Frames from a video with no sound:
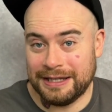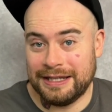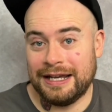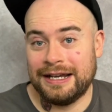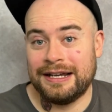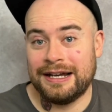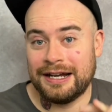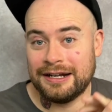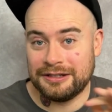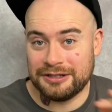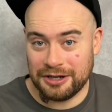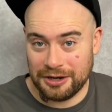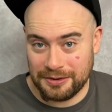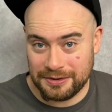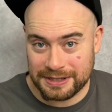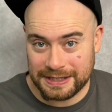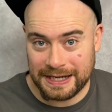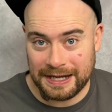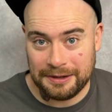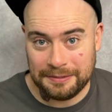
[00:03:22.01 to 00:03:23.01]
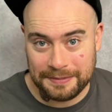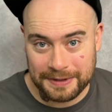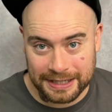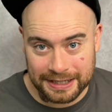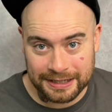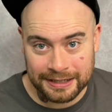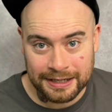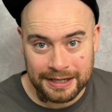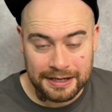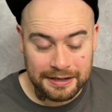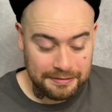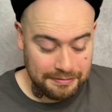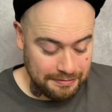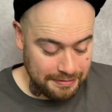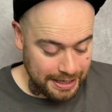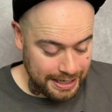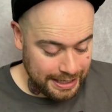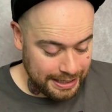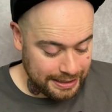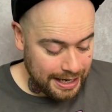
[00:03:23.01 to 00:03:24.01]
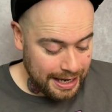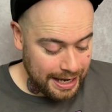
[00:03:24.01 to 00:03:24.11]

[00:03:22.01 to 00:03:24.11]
that Cocteau is helping make,